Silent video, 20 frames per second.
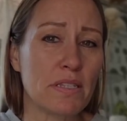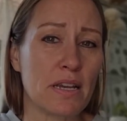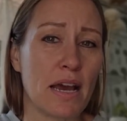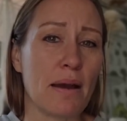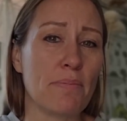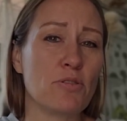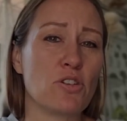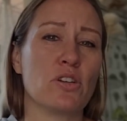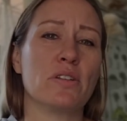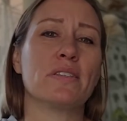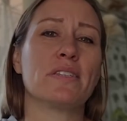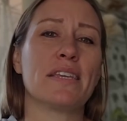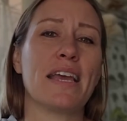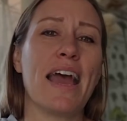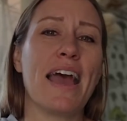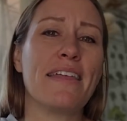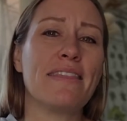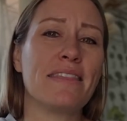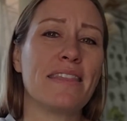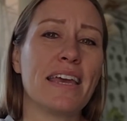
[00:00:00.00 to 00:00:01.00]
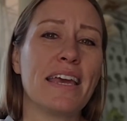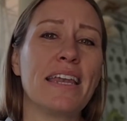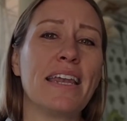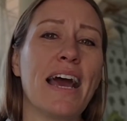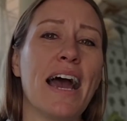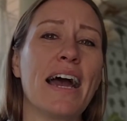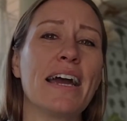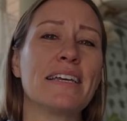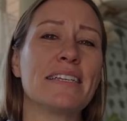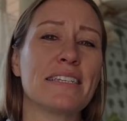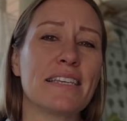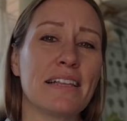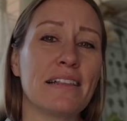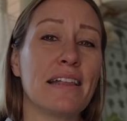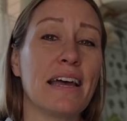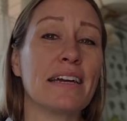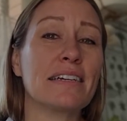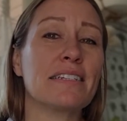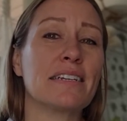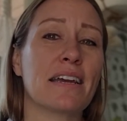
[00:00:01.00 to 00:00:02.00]
options and then I
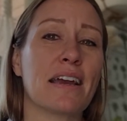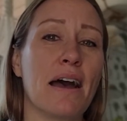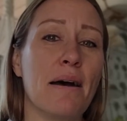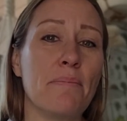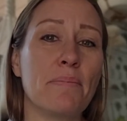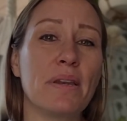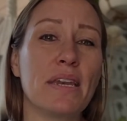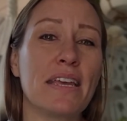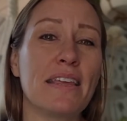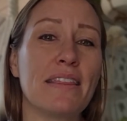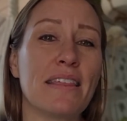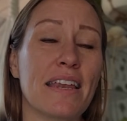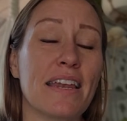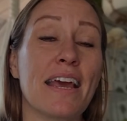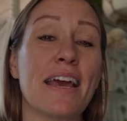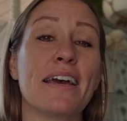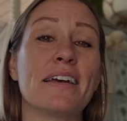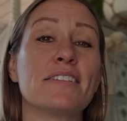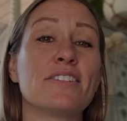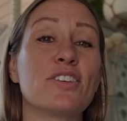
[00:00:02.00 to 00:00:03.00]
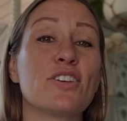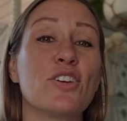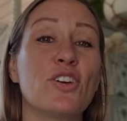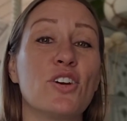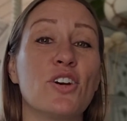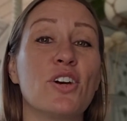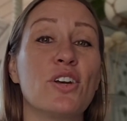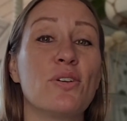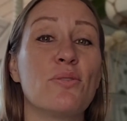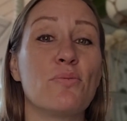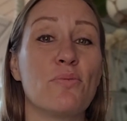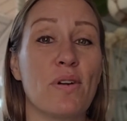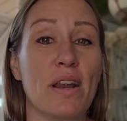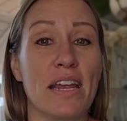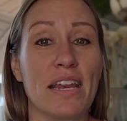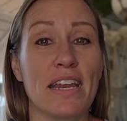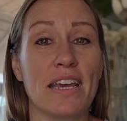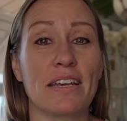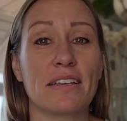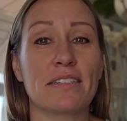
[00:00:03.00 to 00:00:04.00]
select a company that has good
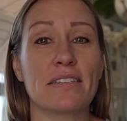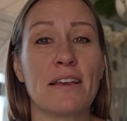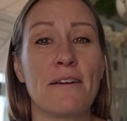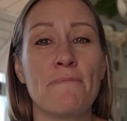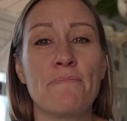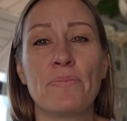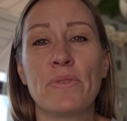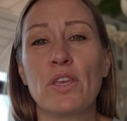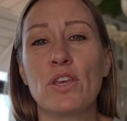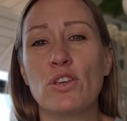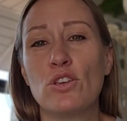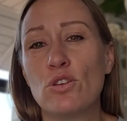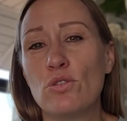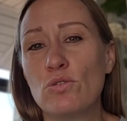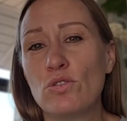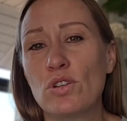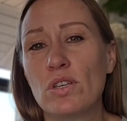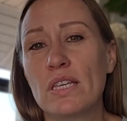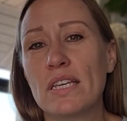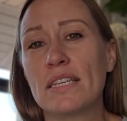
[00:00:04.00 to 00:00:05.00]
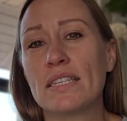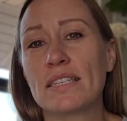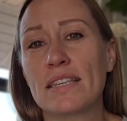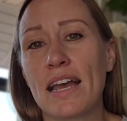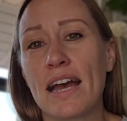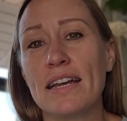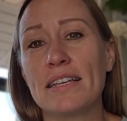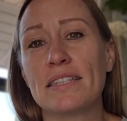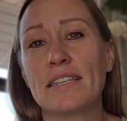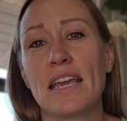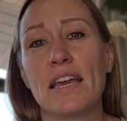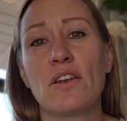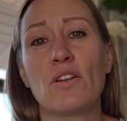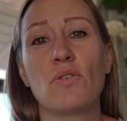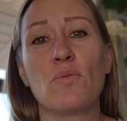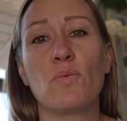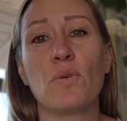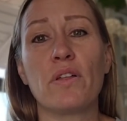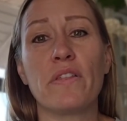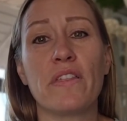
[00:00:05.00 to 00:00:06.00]
ratings. Usually
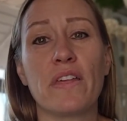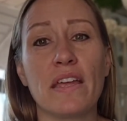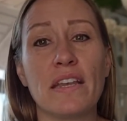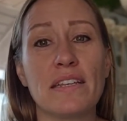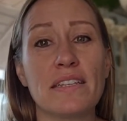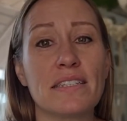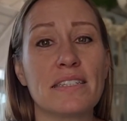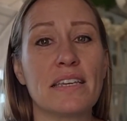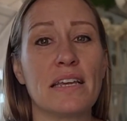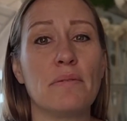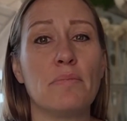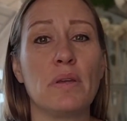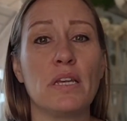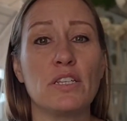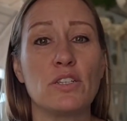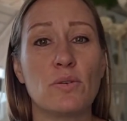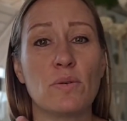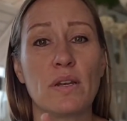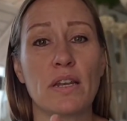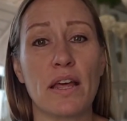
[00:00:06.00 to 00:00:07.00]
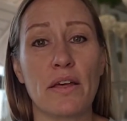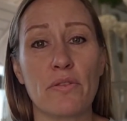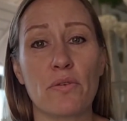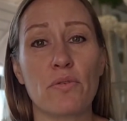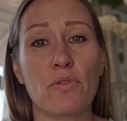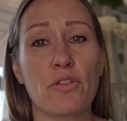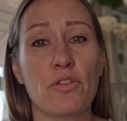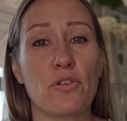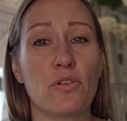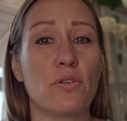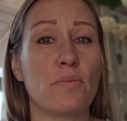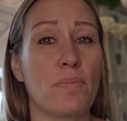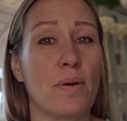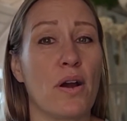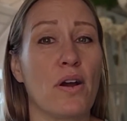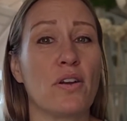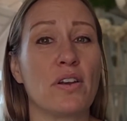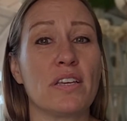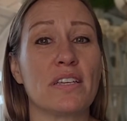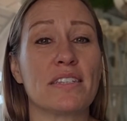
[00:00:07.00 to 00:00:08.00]
Skyscanner will then send me to another
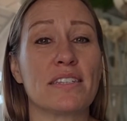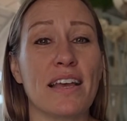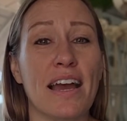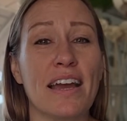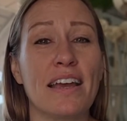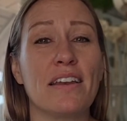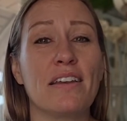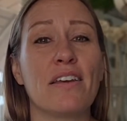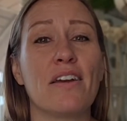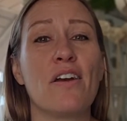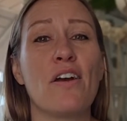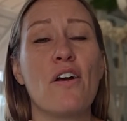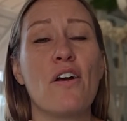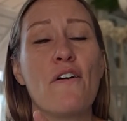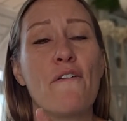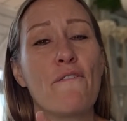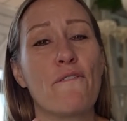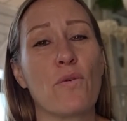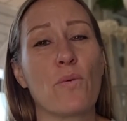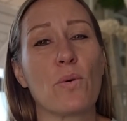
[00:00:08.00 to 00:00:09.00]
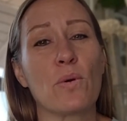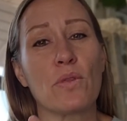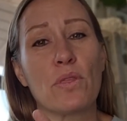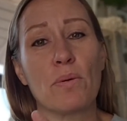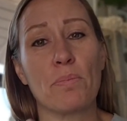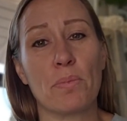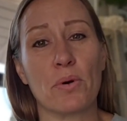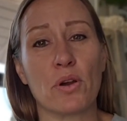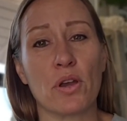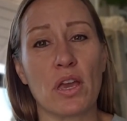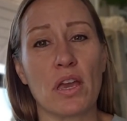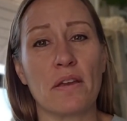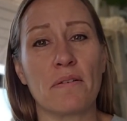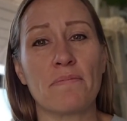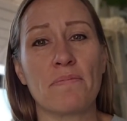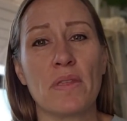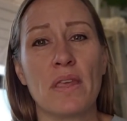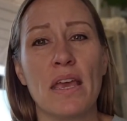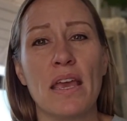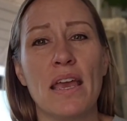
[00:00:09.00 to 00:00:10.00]
third-party site for the booking.
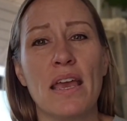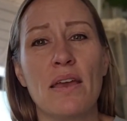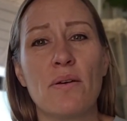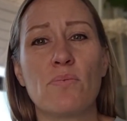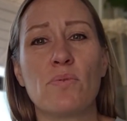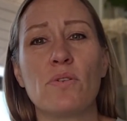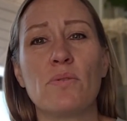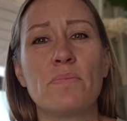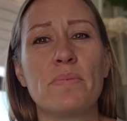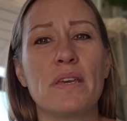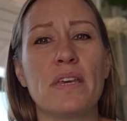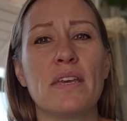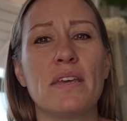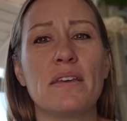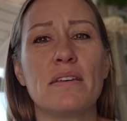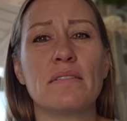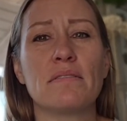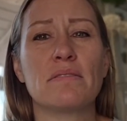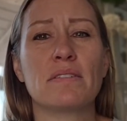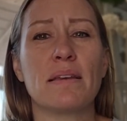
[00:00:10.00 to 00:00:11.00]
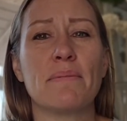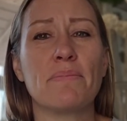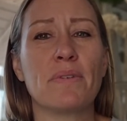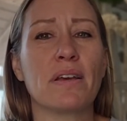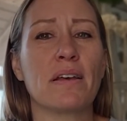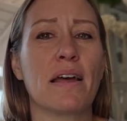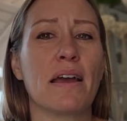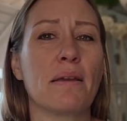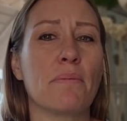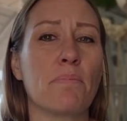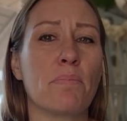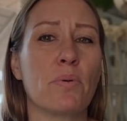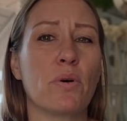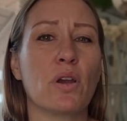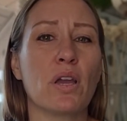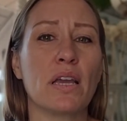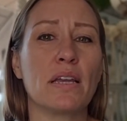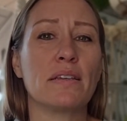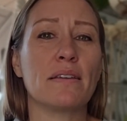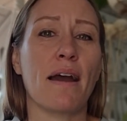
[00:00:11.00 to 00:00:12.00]
It will be something like
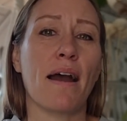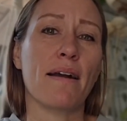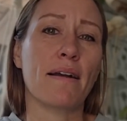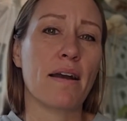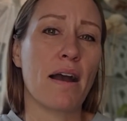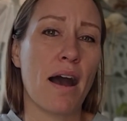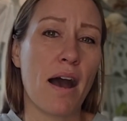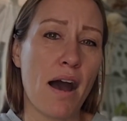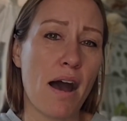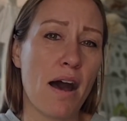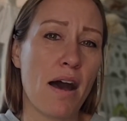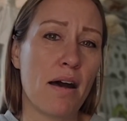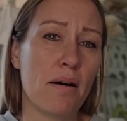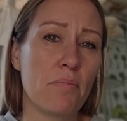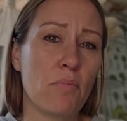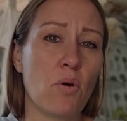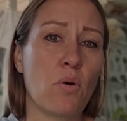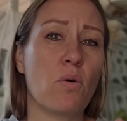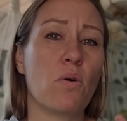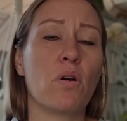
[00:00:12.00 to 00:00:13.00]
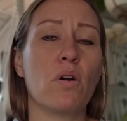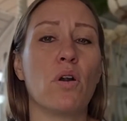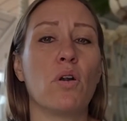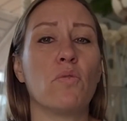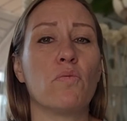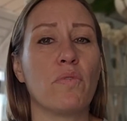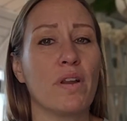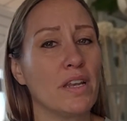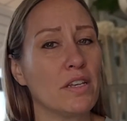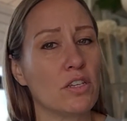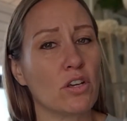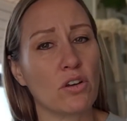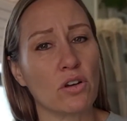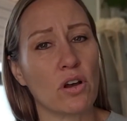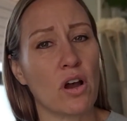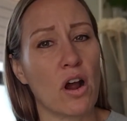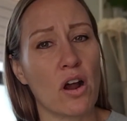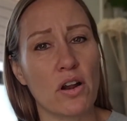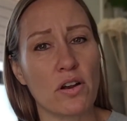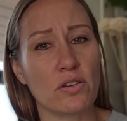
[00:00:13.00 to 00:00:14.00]
booking.com or
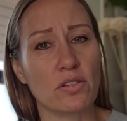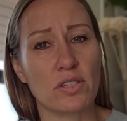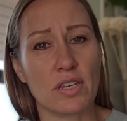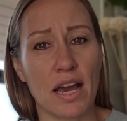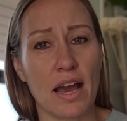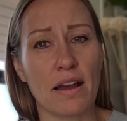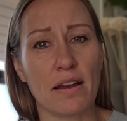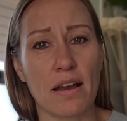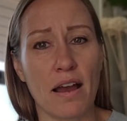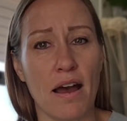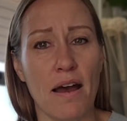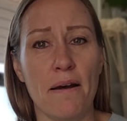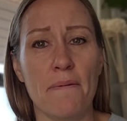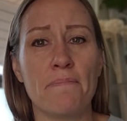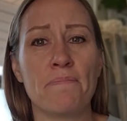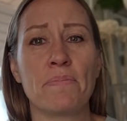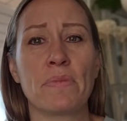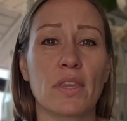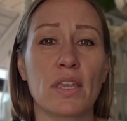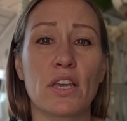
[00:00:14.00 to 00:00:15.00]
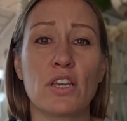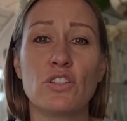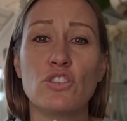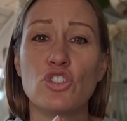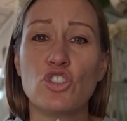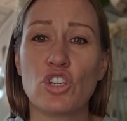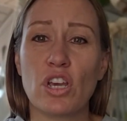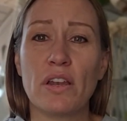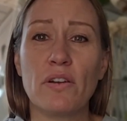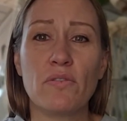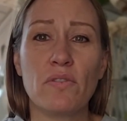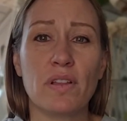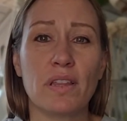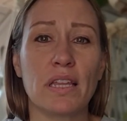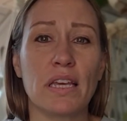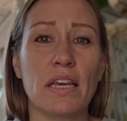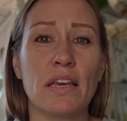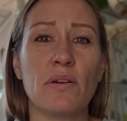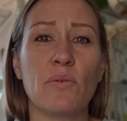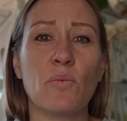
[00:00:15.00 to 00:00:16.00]
rentalcars.com.
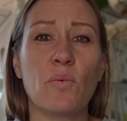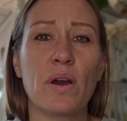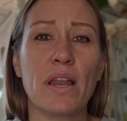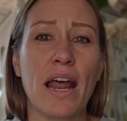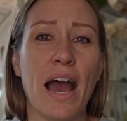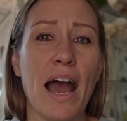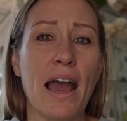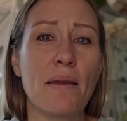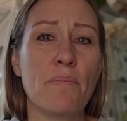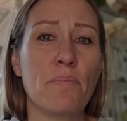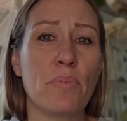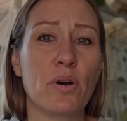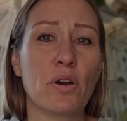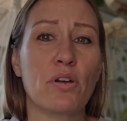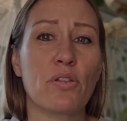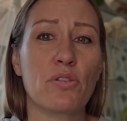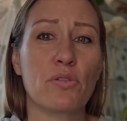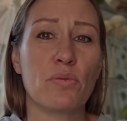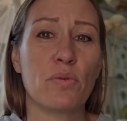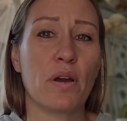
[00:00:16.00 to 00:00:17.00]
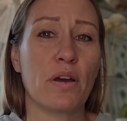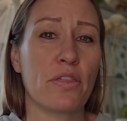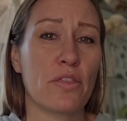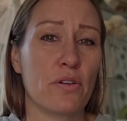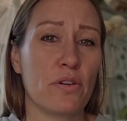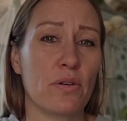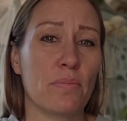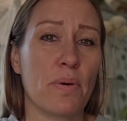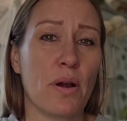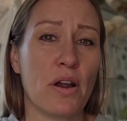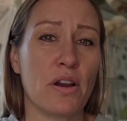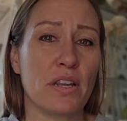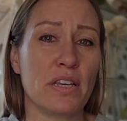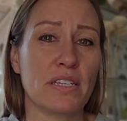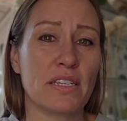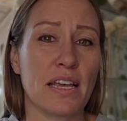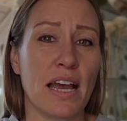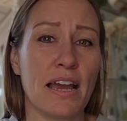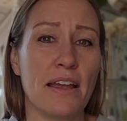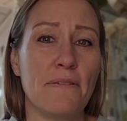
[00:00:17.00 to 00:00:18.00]
Generally, when I book through a third-party
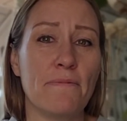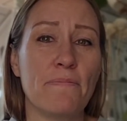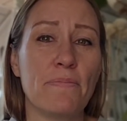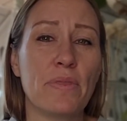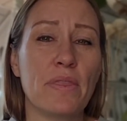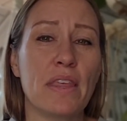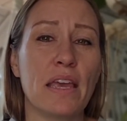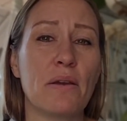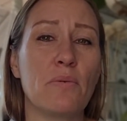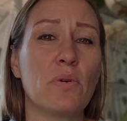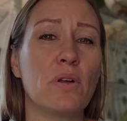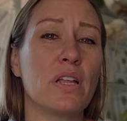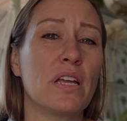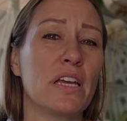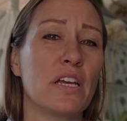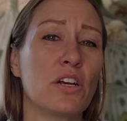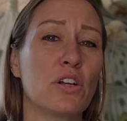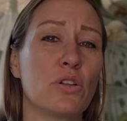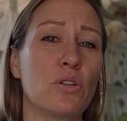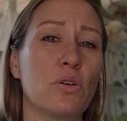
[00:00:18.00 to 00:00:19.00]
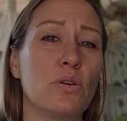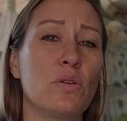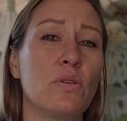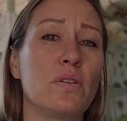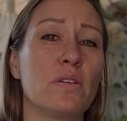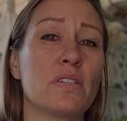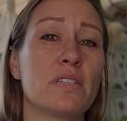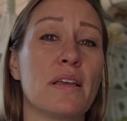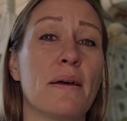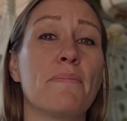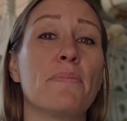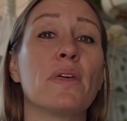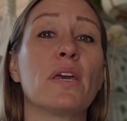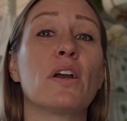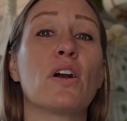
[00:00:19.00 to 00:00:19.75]
site, they will include something